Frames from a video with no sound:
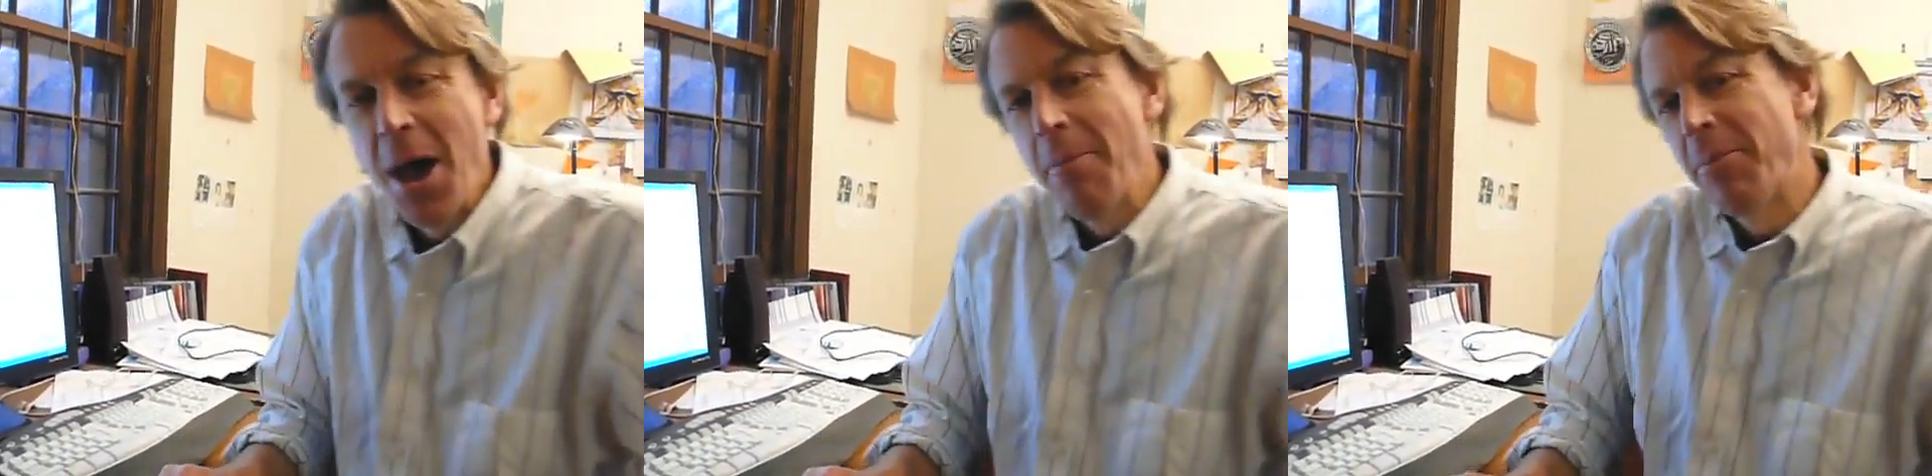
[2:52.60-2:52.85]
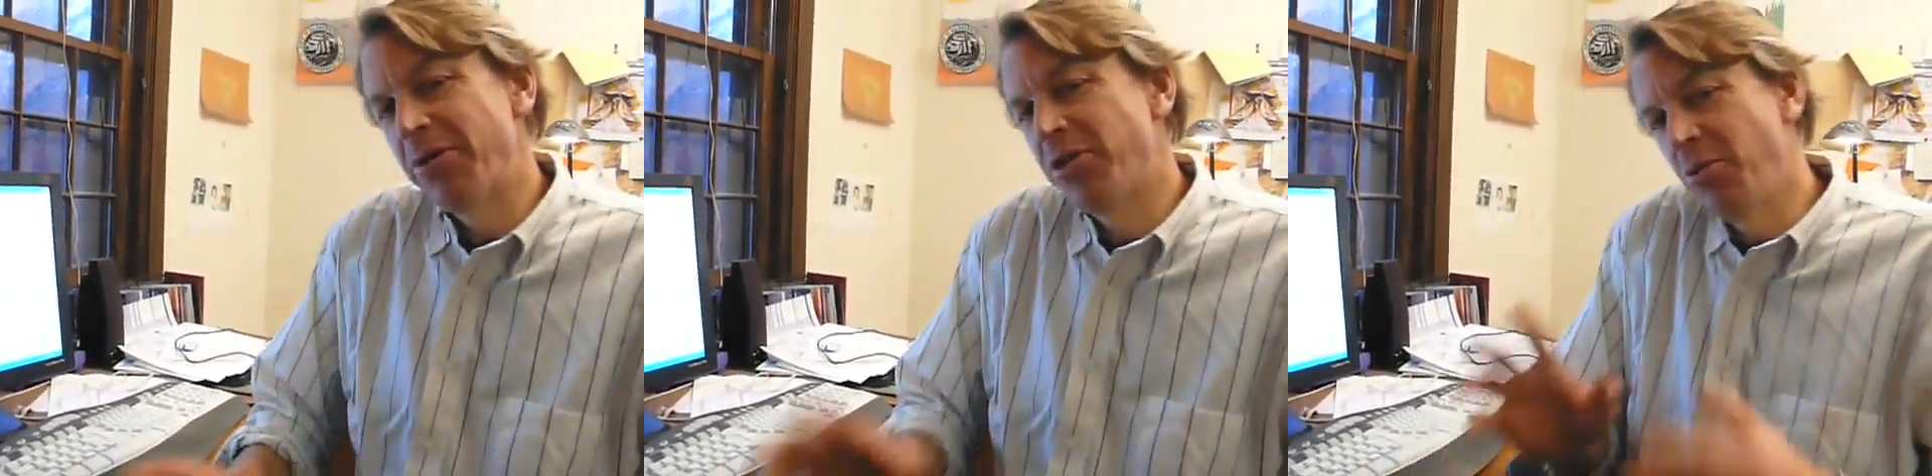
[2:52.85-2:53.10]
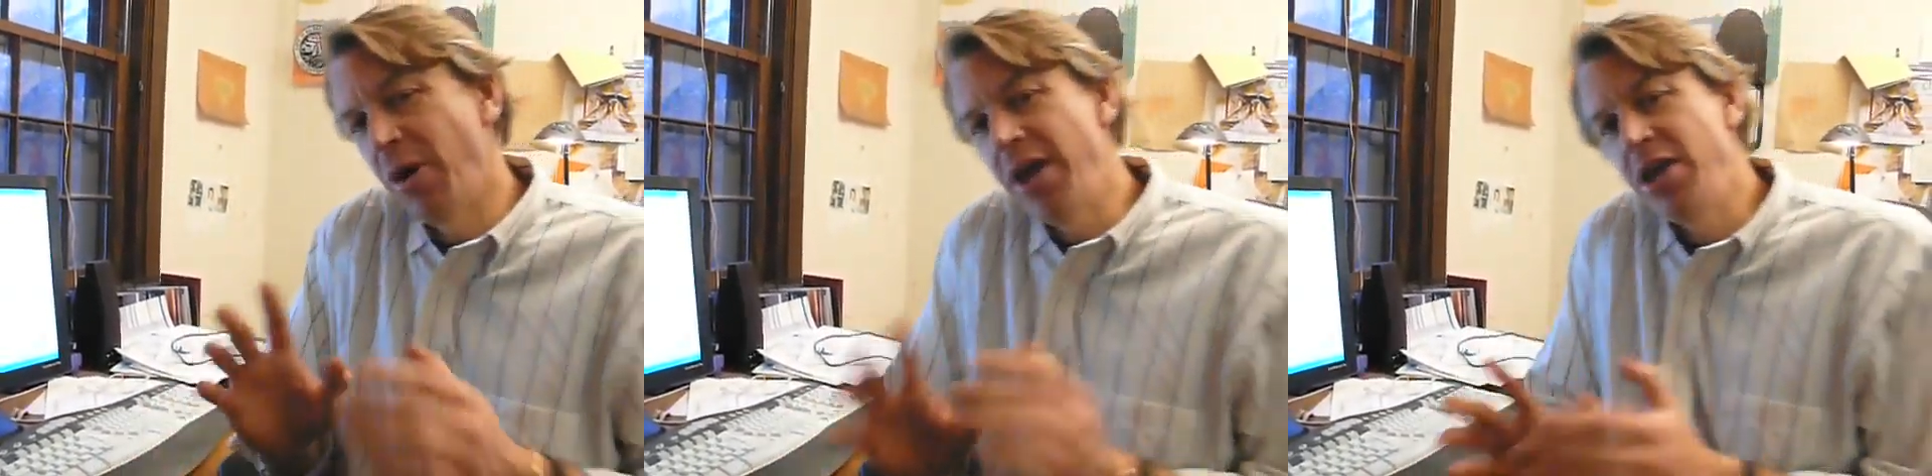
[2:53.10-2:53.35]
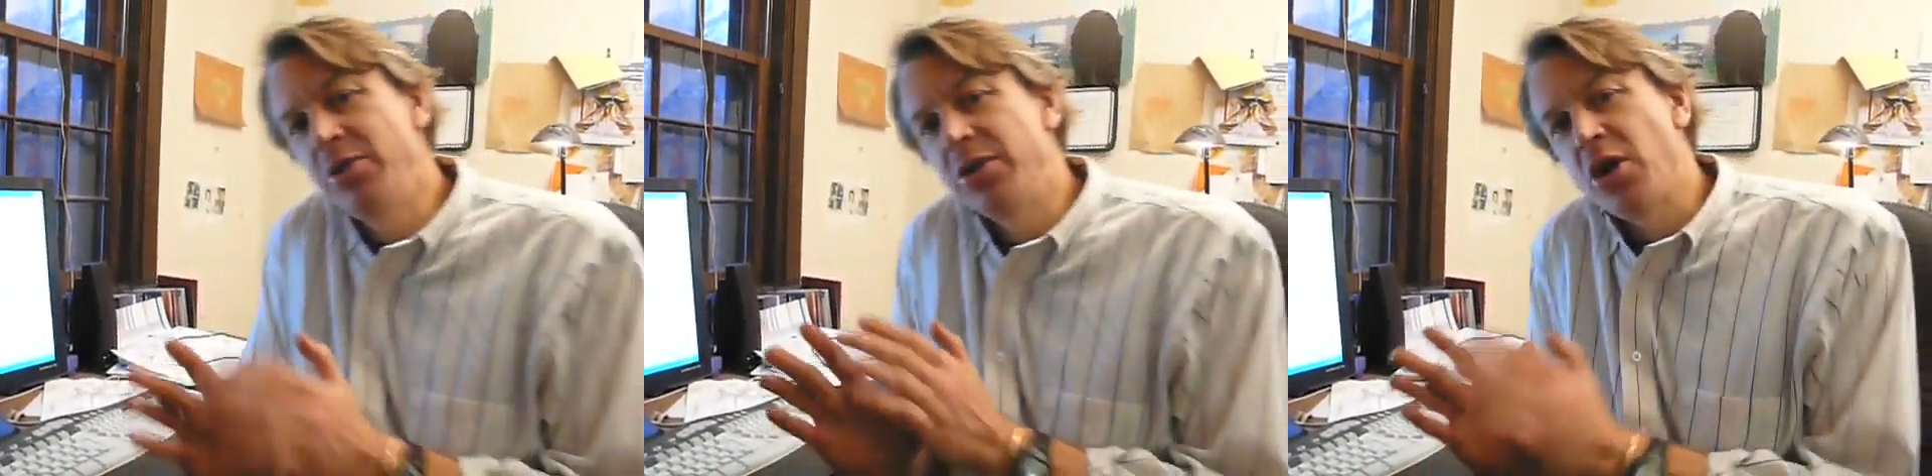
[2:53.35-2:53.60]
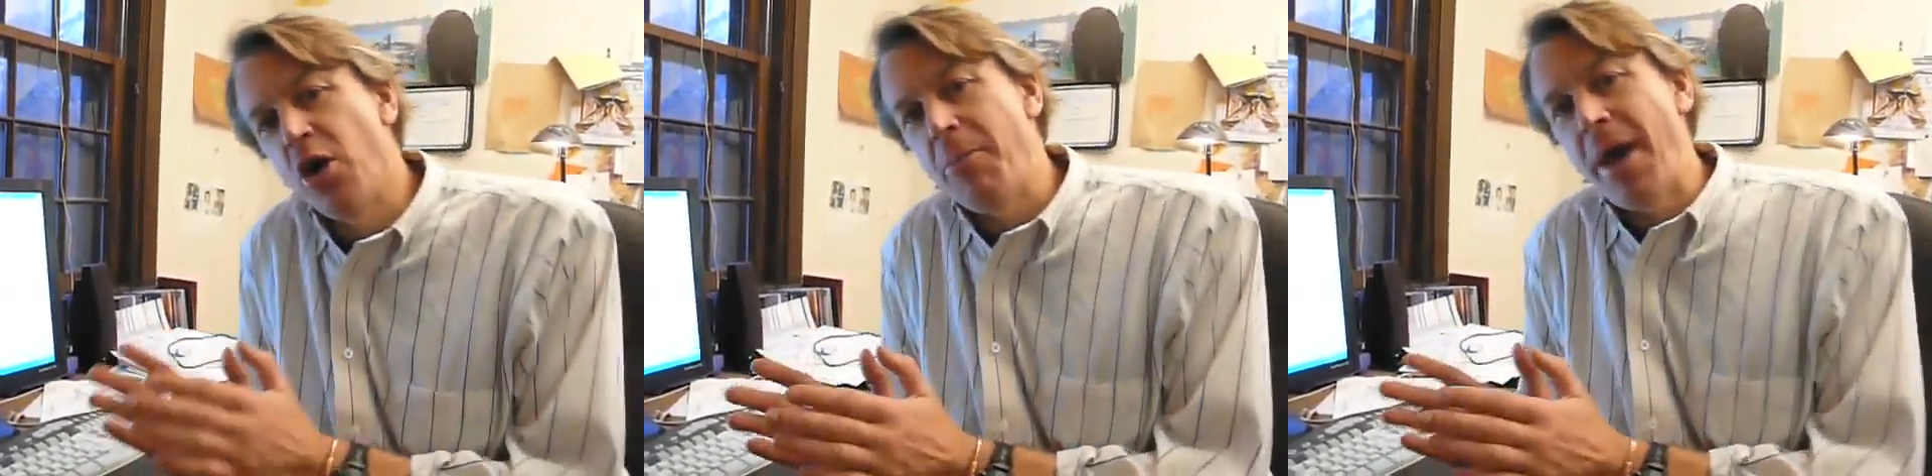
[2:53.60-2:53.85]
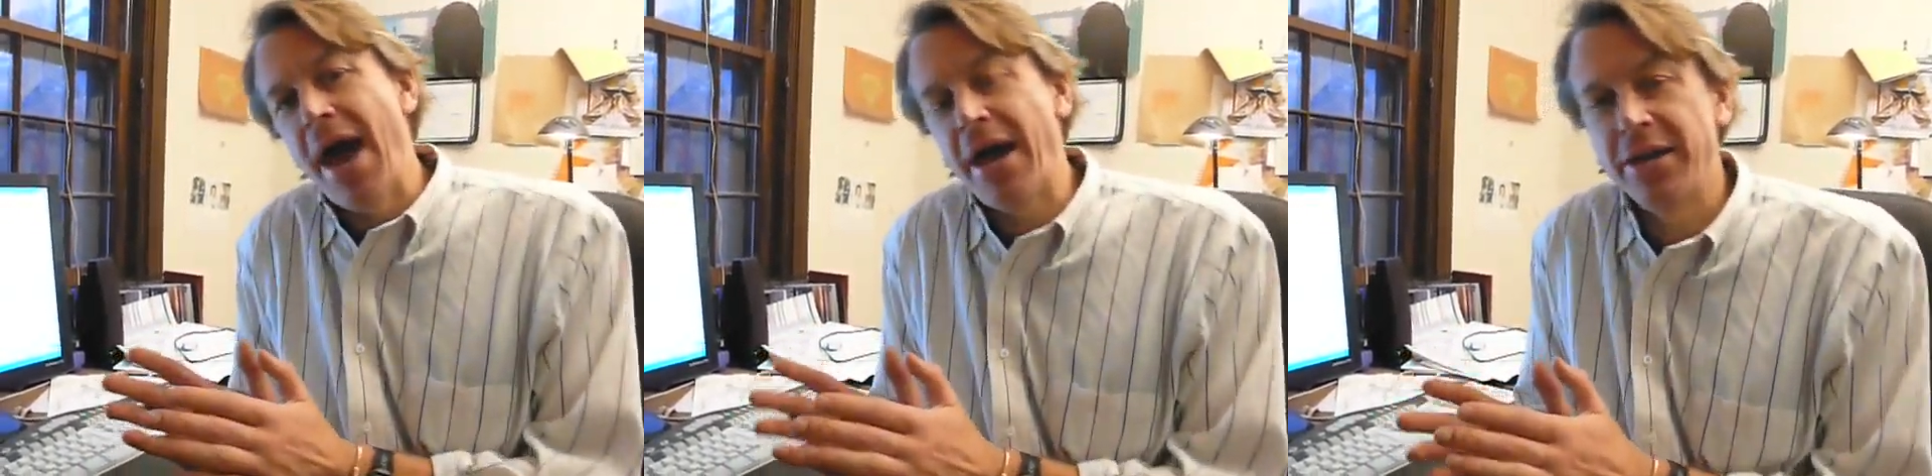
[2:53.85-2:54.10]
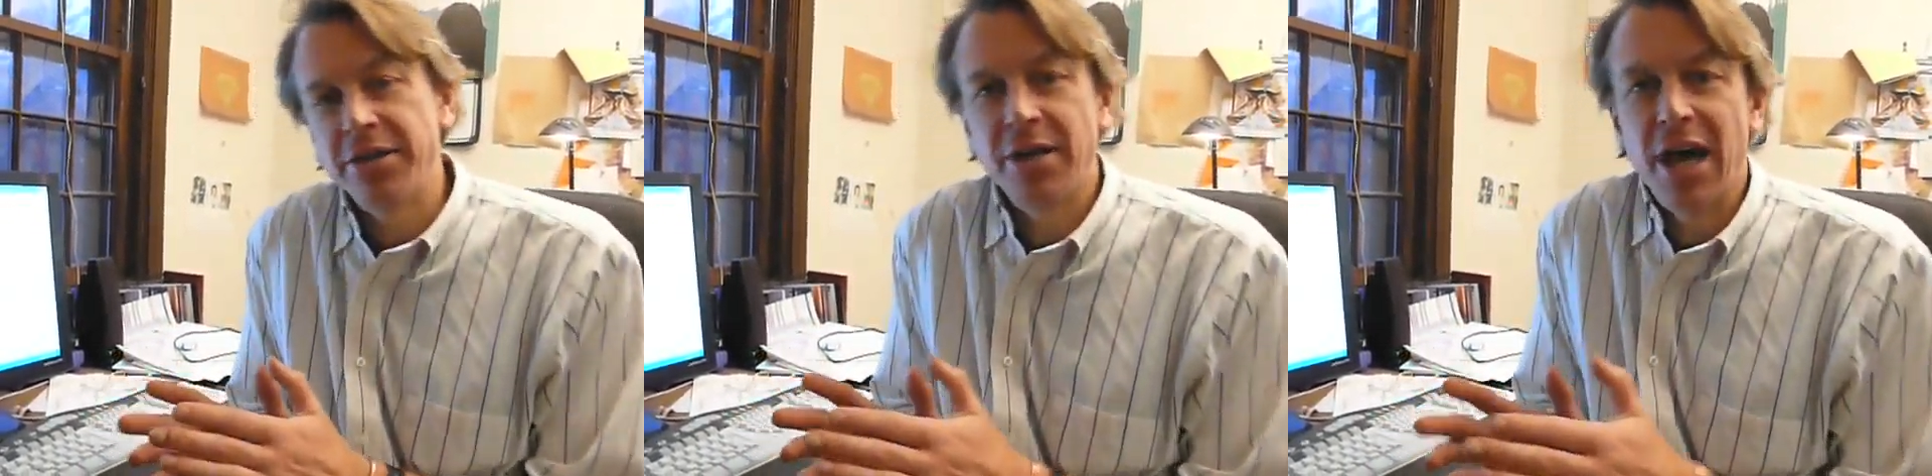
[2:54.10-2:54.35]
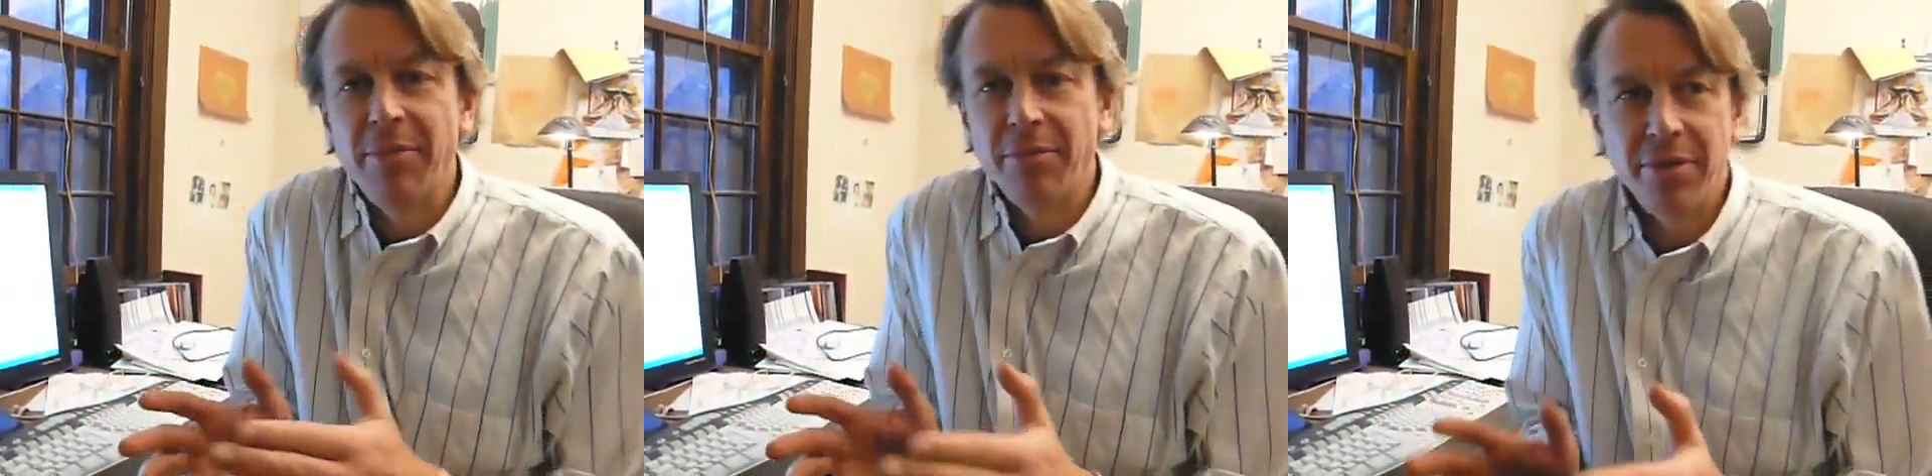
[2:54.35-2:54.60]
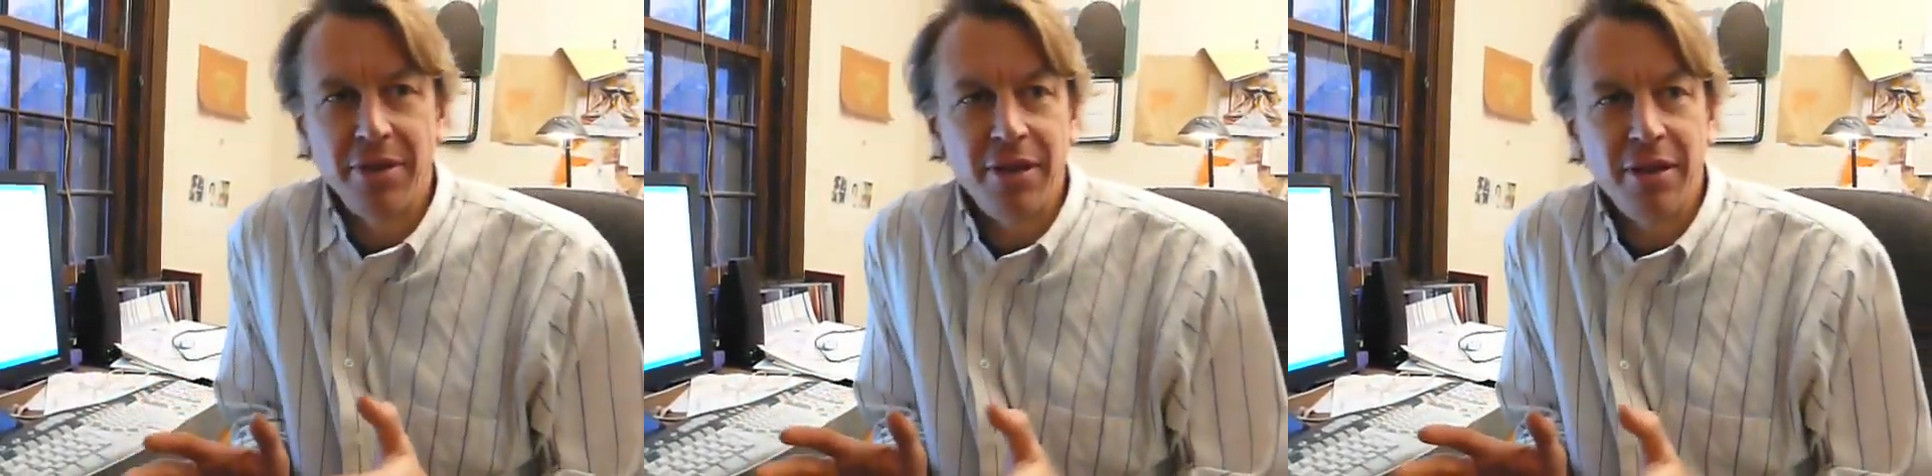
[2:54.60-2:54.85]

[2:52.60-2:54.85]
But the way you would go back in time,